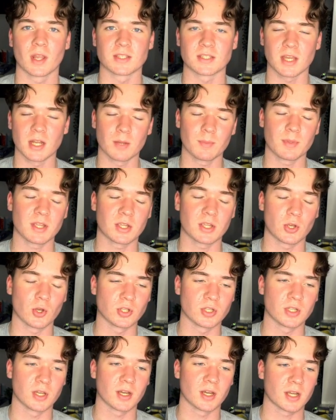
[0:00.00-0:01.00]
it's going to be
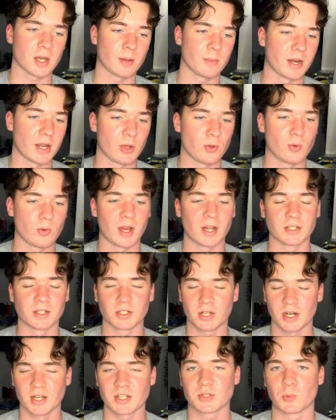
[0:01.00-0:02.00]
Cunha coming out, and
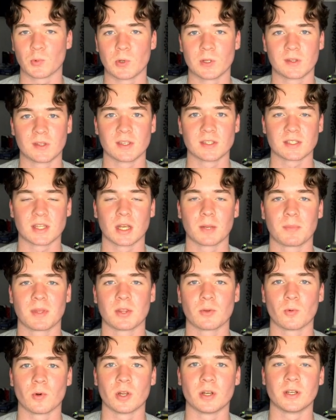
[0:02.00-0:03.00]
Chris Wood is going to be
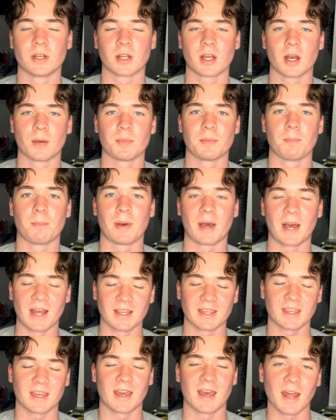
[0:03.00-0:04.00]
the one coming
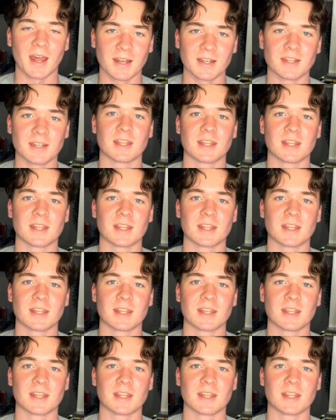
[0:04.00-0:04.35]
back in.